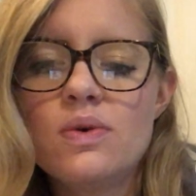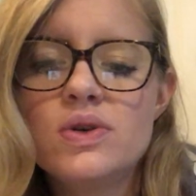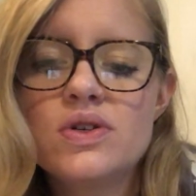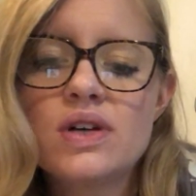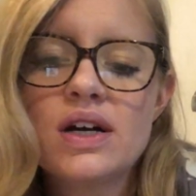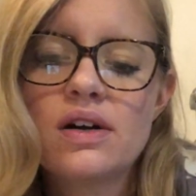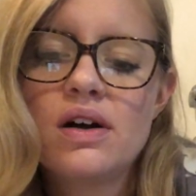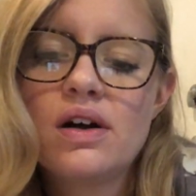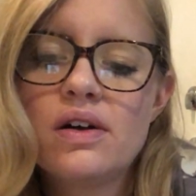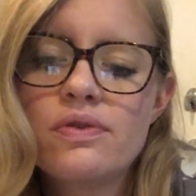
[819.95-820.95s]
We do not
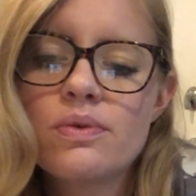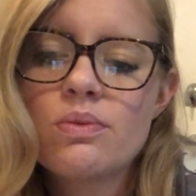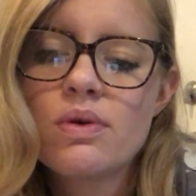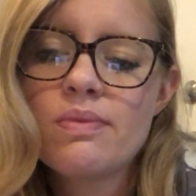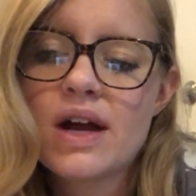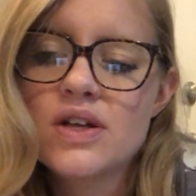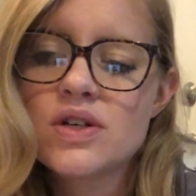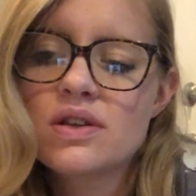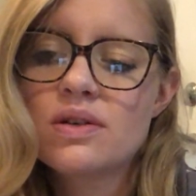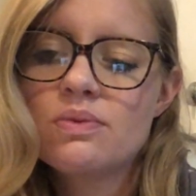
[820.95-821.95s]
call for more
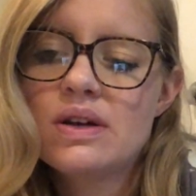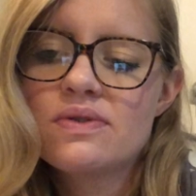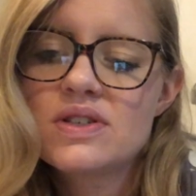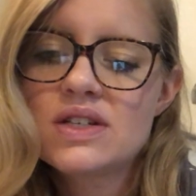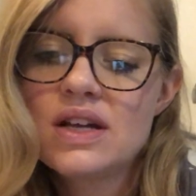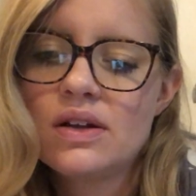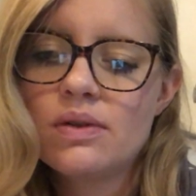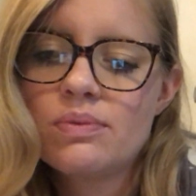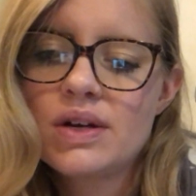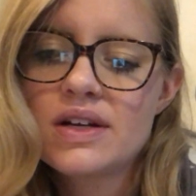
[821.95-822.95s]
magic than we have
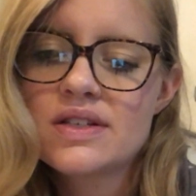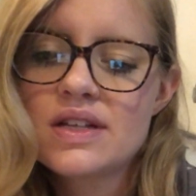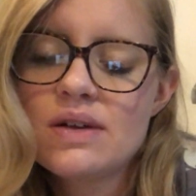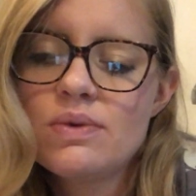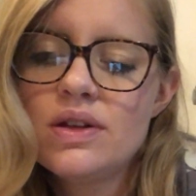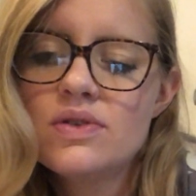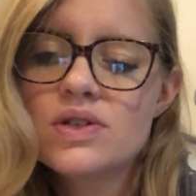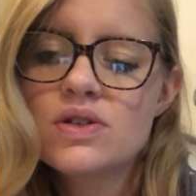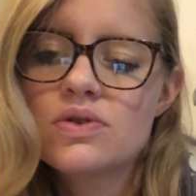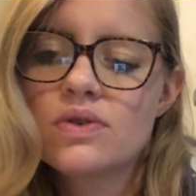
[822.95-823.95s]
skill, because then we lose
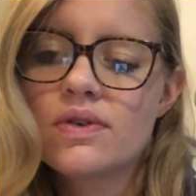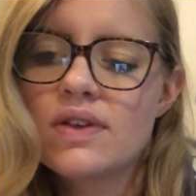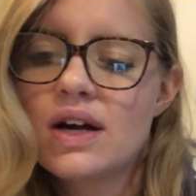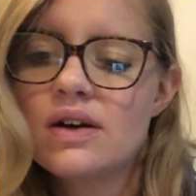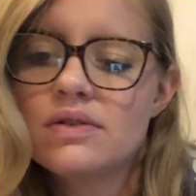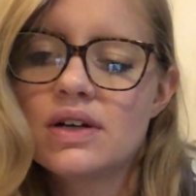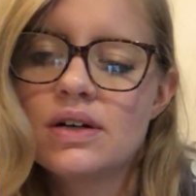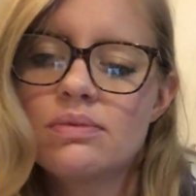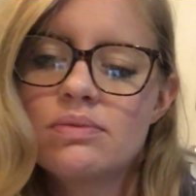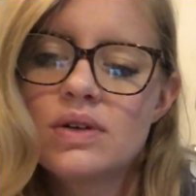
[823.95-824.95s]
control of the
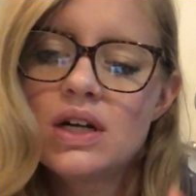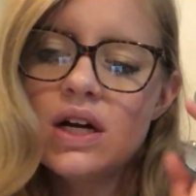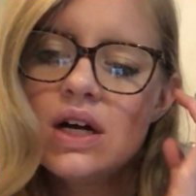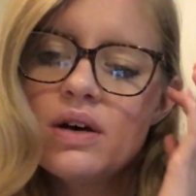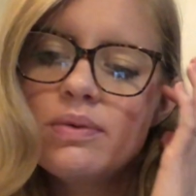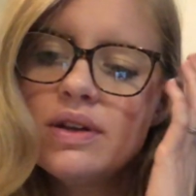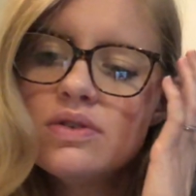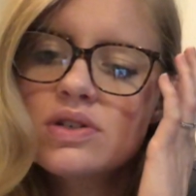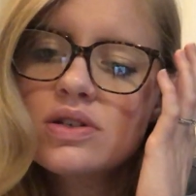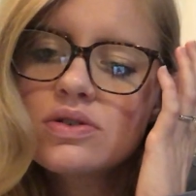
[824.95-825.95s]
outcome. We
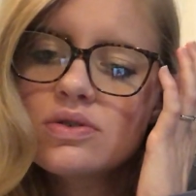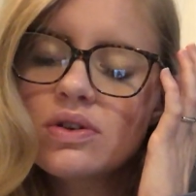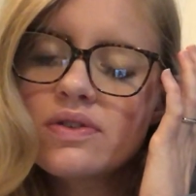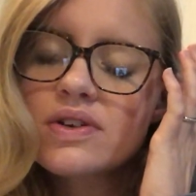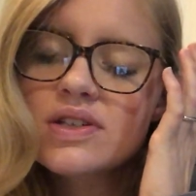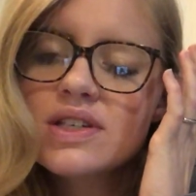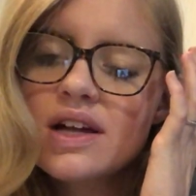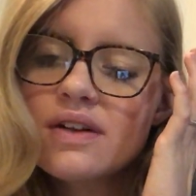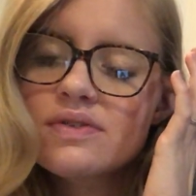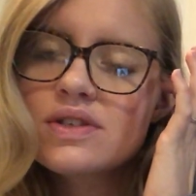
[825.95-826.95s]
lose control of
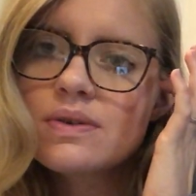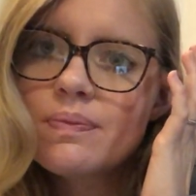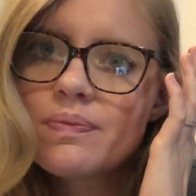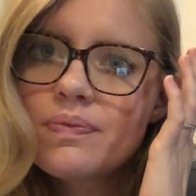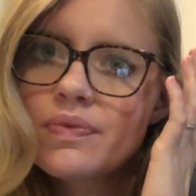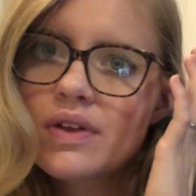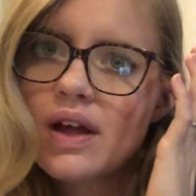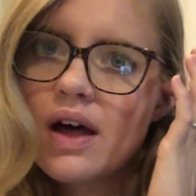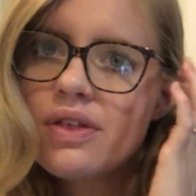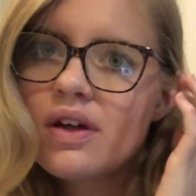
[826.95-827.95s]
ourselves.
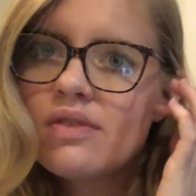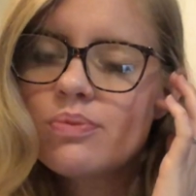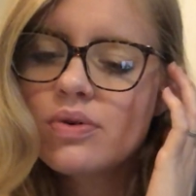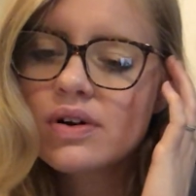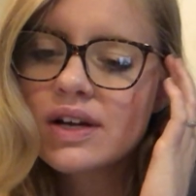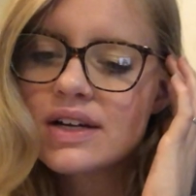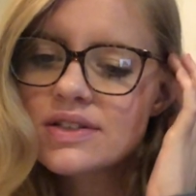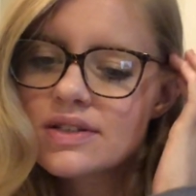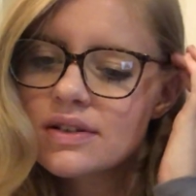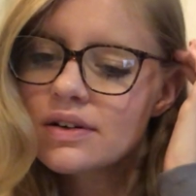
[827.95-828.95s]
I thought of poor
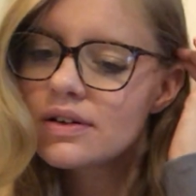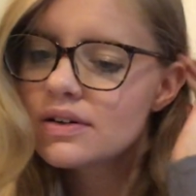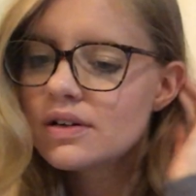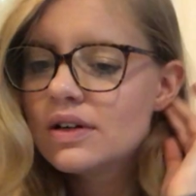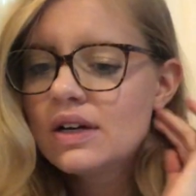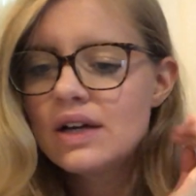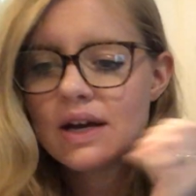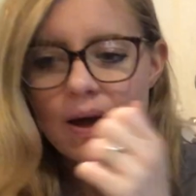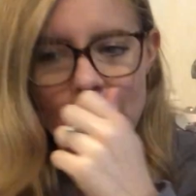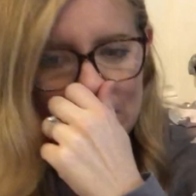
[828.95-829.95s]
Kessler,
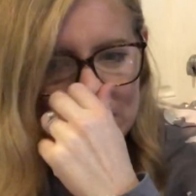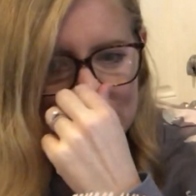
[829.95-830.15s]
and the